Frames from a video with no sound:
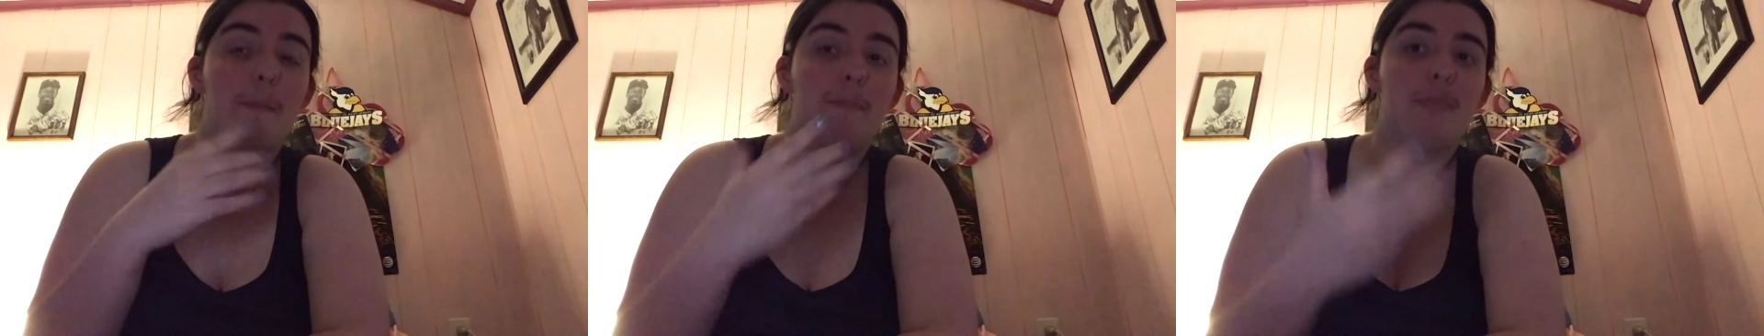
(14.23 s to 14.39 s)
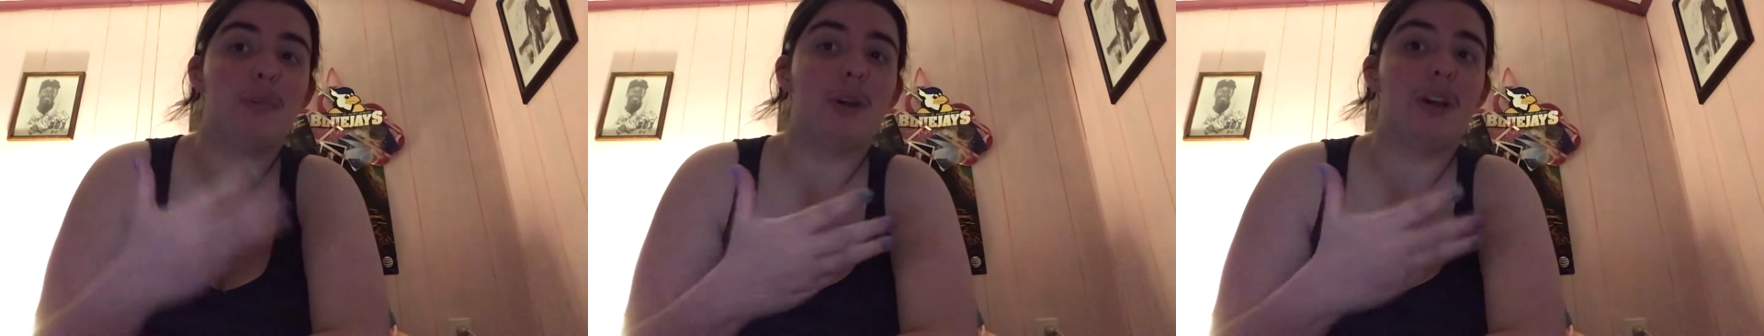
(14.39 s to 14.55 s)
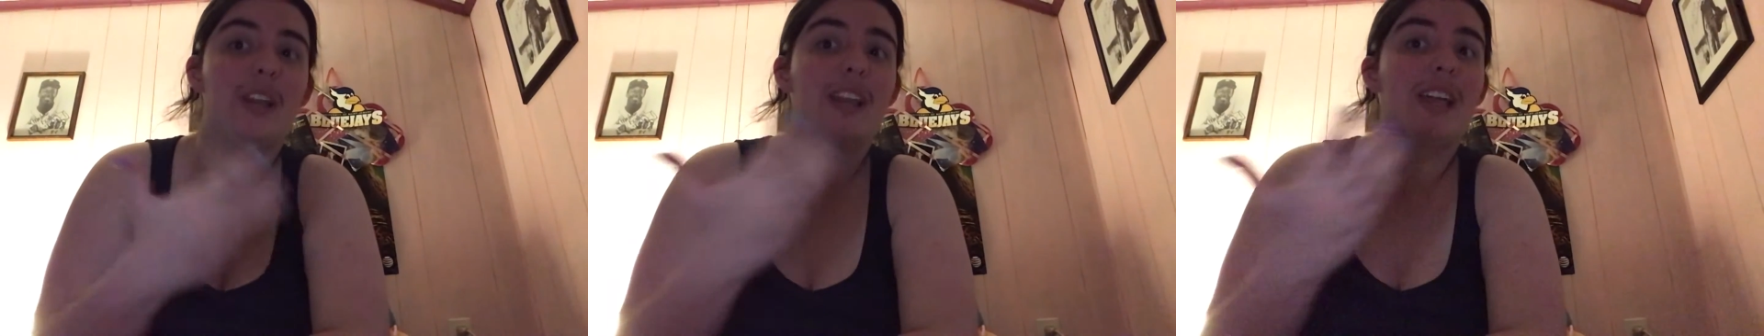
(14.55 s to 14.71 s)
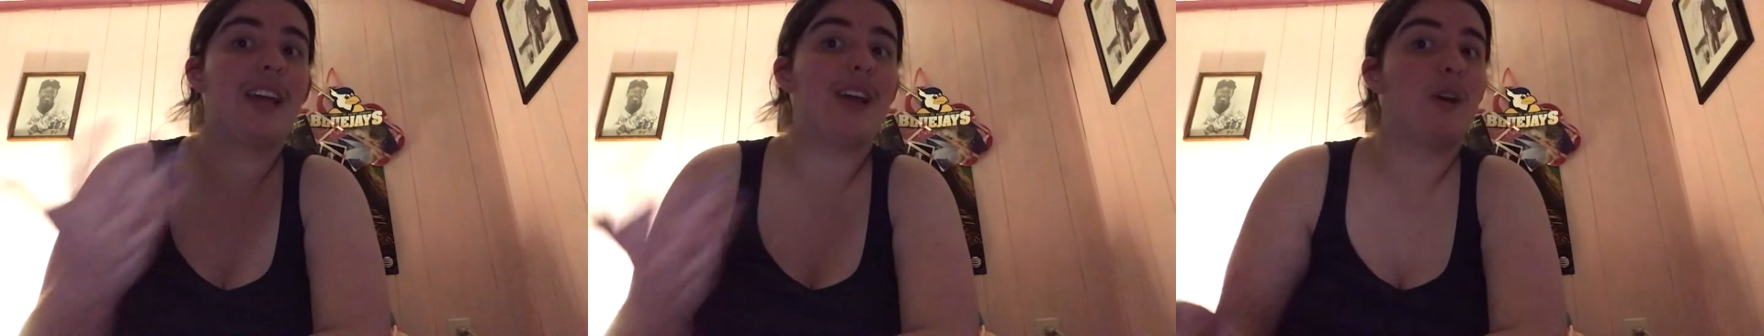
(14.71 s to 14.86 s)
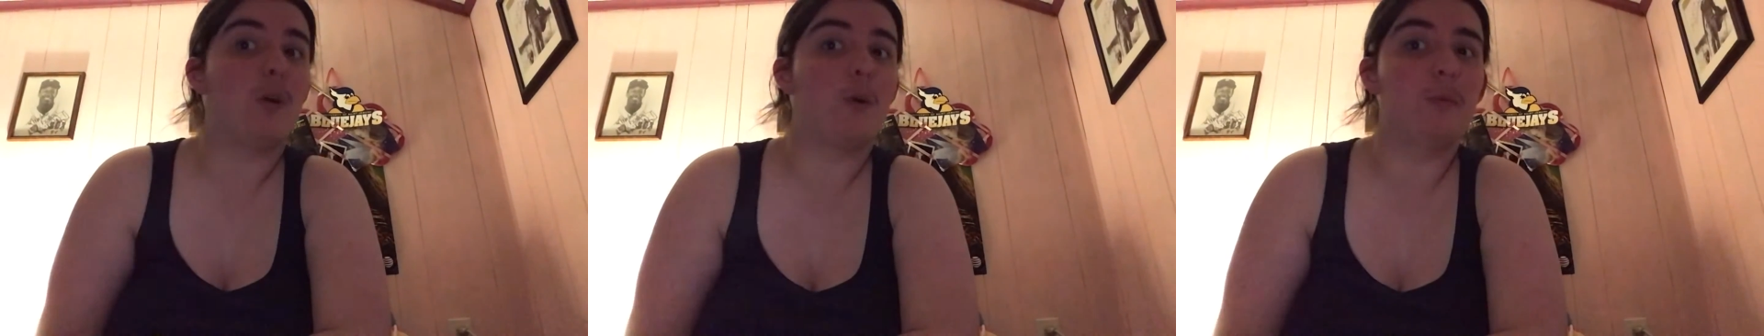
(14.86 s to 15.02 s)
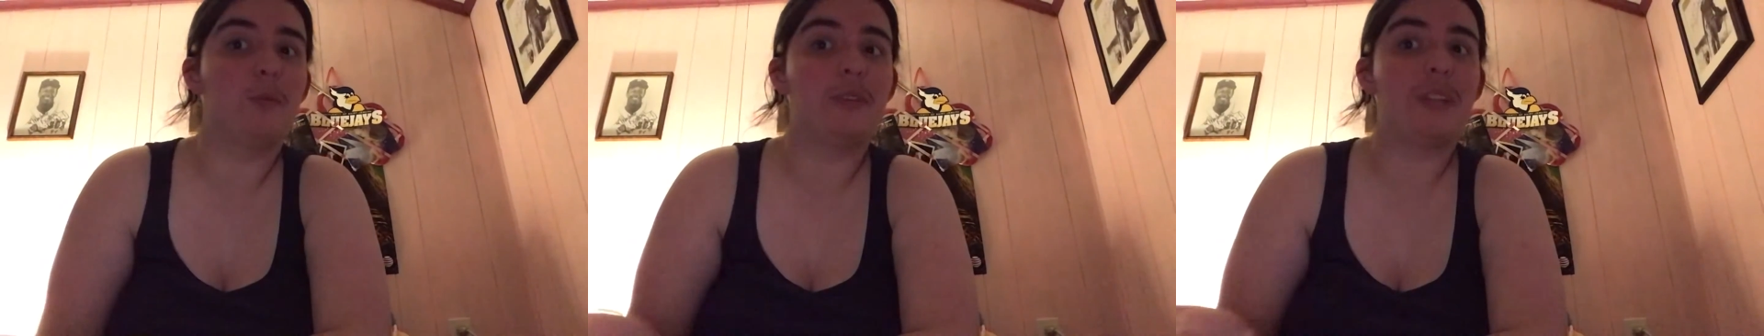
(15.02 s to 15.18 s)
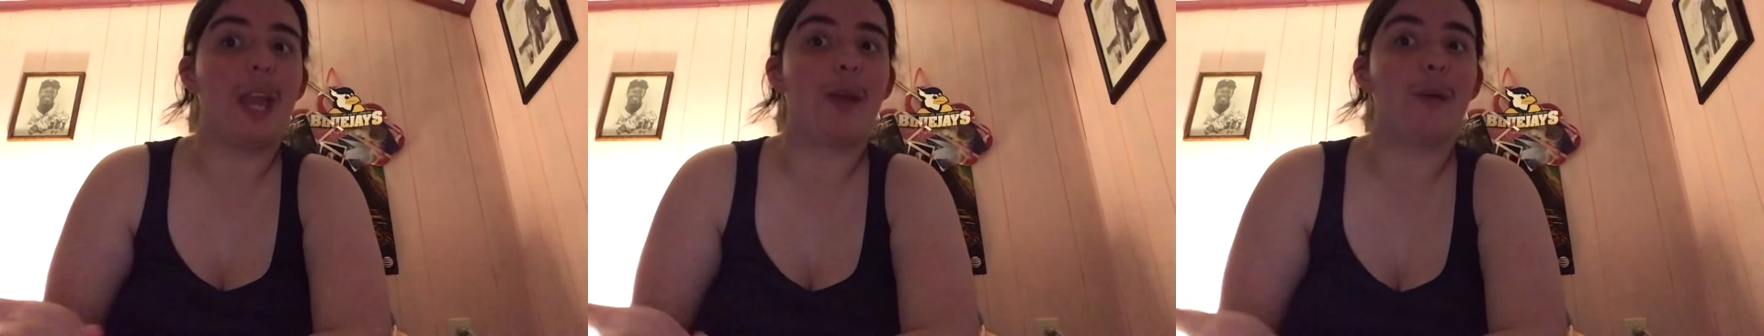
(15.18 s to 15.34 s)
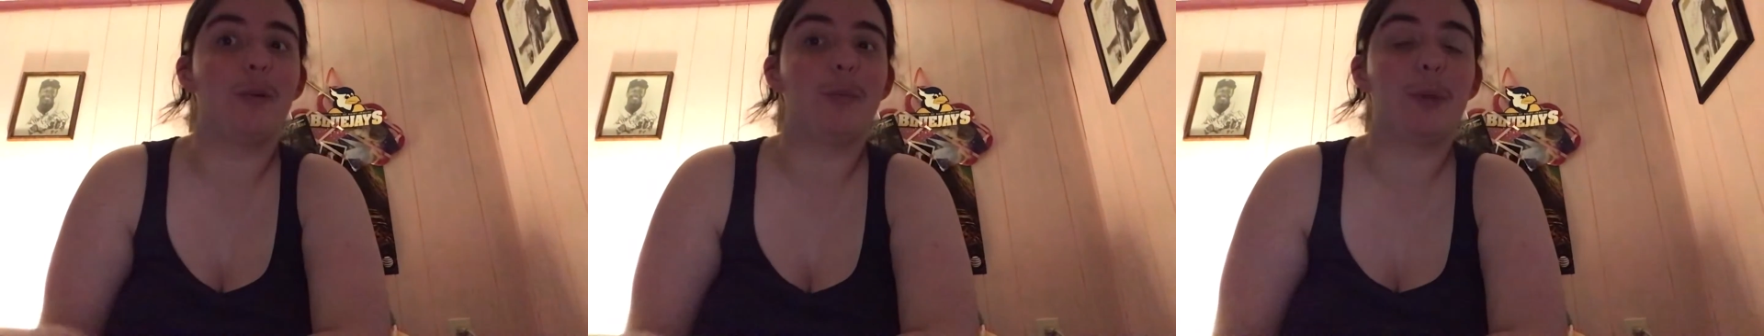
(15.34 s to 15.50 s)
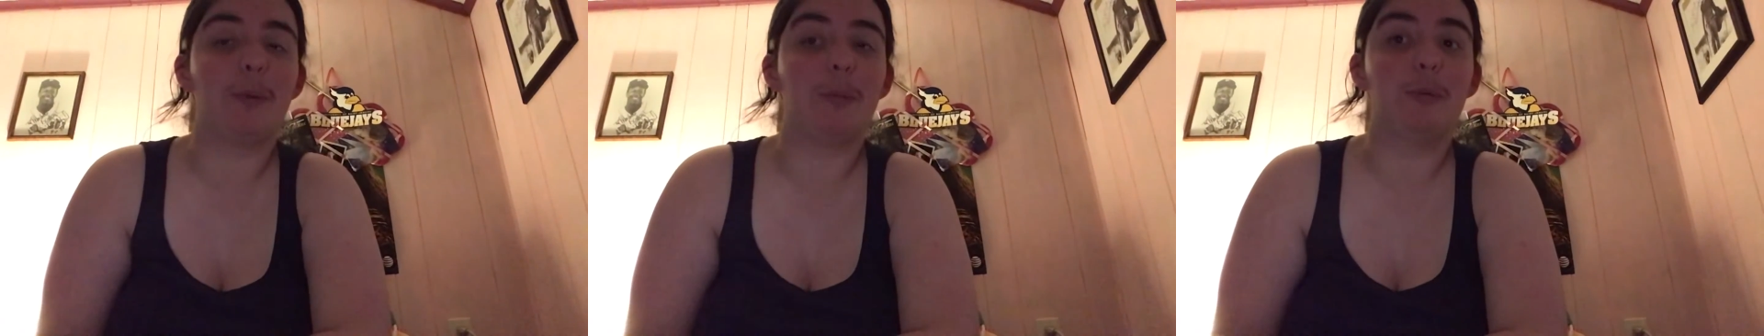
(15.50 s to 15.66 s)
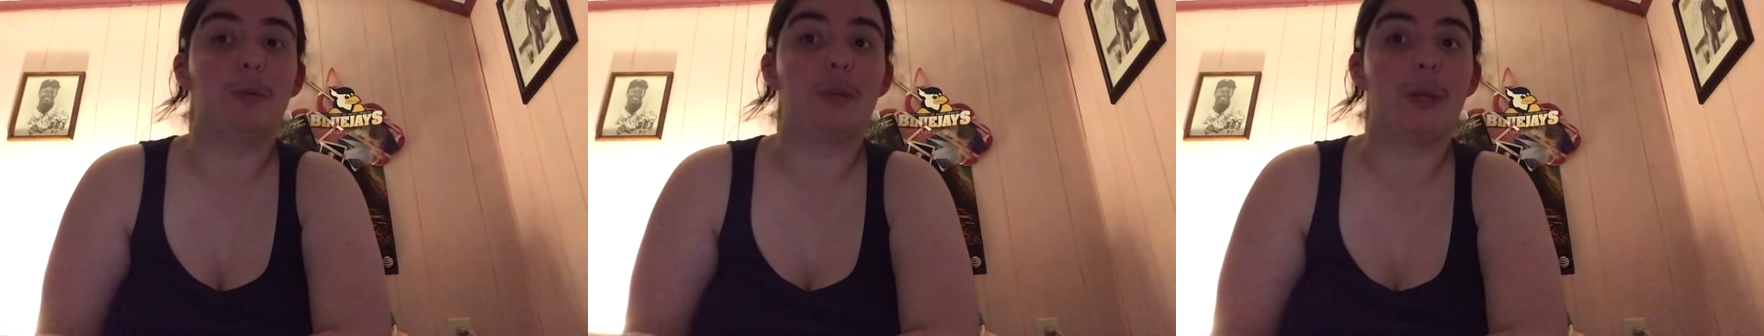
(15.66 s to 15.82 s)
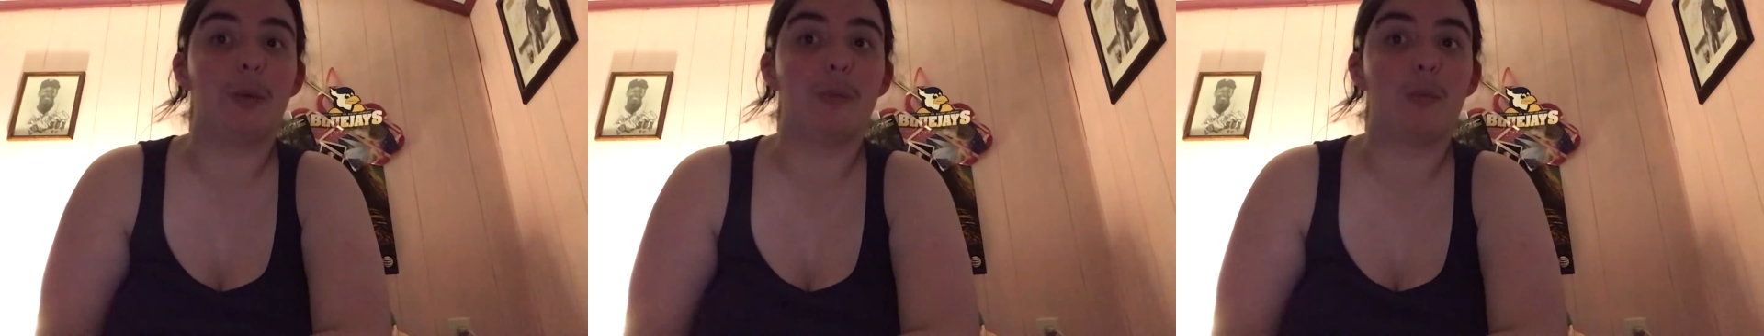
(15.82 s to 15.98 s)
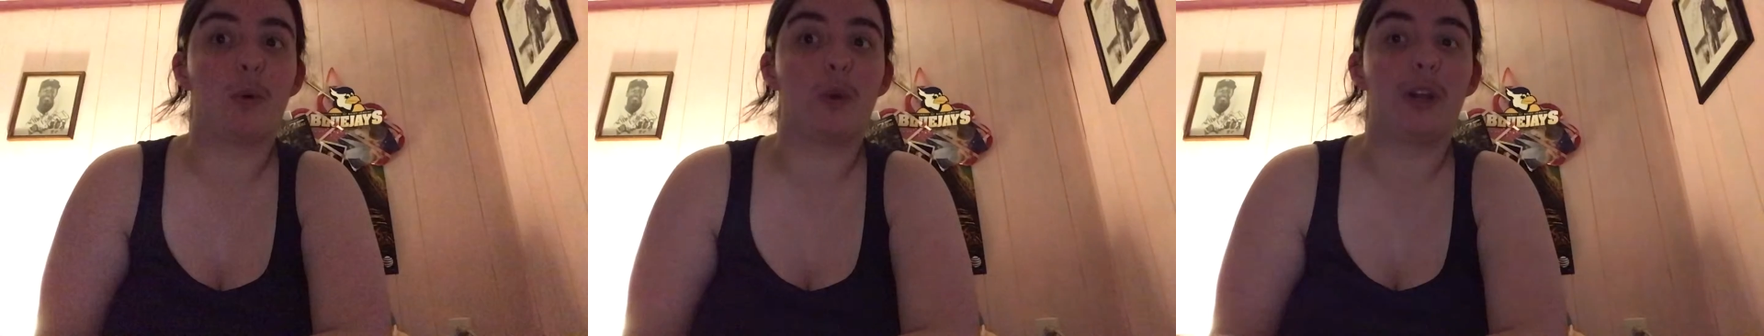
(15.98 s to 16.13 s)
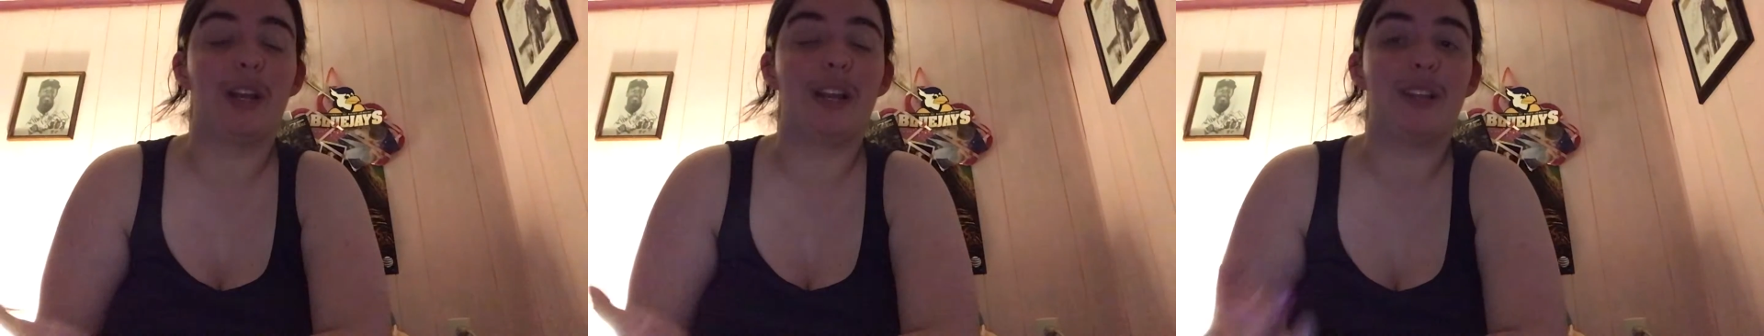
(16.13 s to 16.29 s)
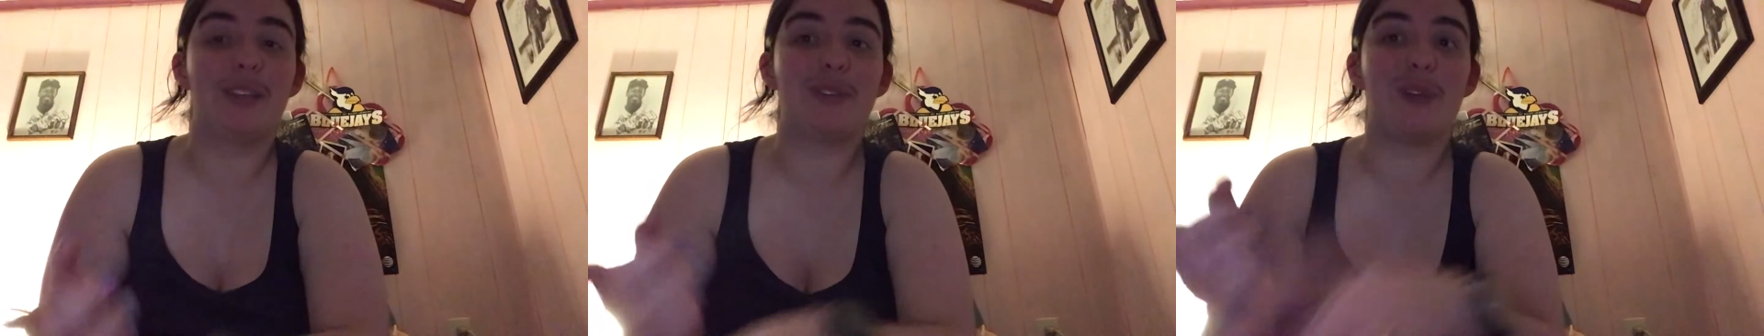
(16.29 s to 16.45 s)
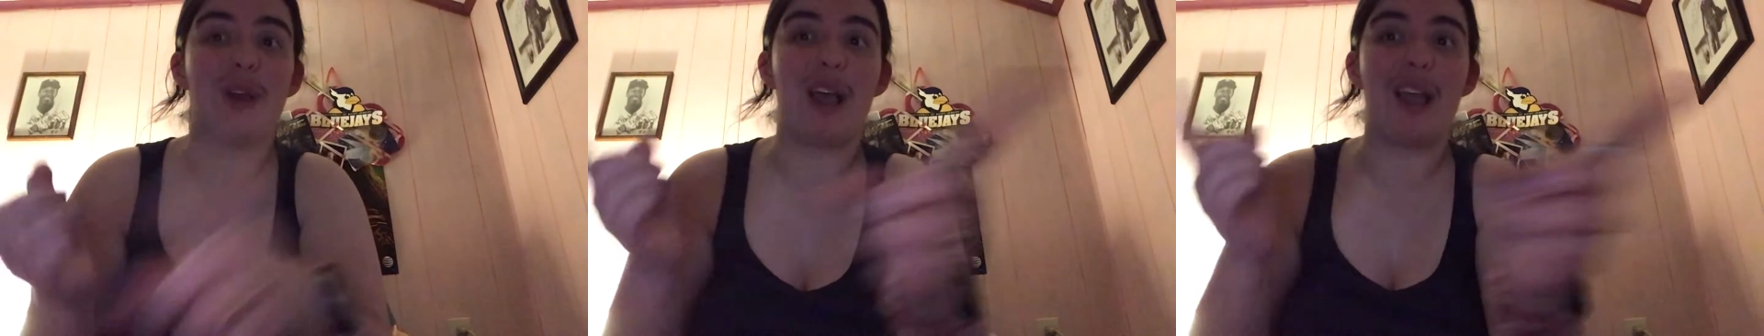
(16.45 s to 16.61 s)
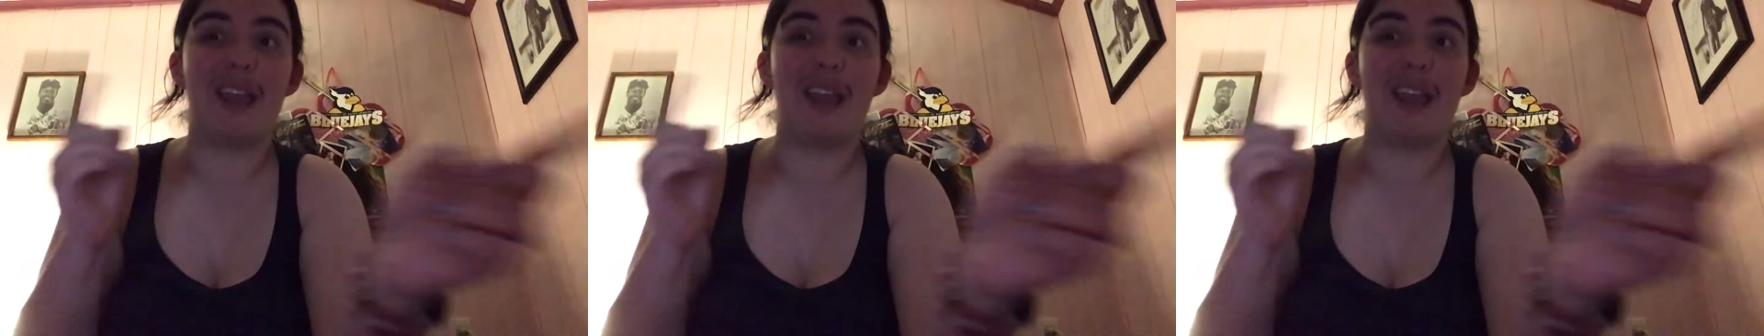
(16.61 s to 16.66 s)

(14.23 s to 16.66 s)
but hopefully I will be able to read more so,